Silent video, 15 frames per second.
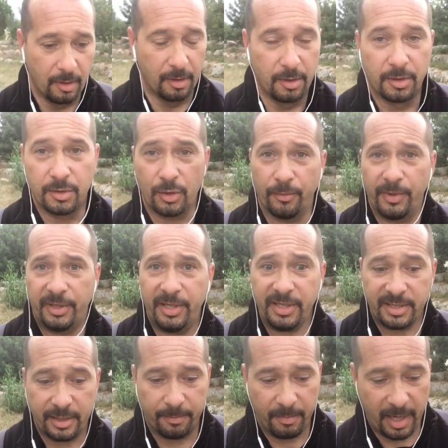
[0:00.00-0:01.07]
So with this
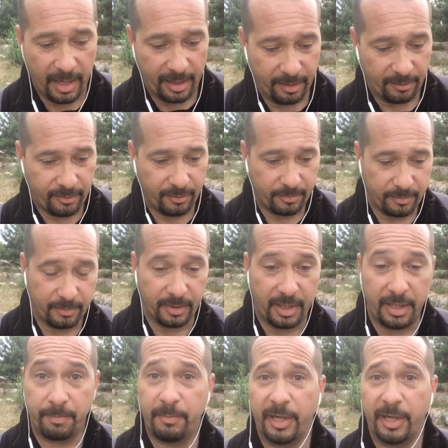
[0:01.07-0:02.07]
in mind, it